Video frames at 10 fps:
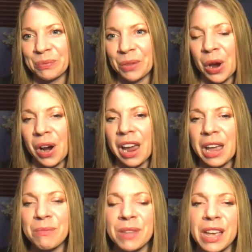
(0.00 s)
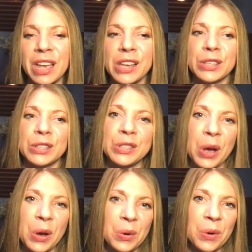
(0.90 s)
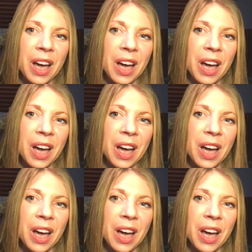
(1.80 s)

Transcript: All right. So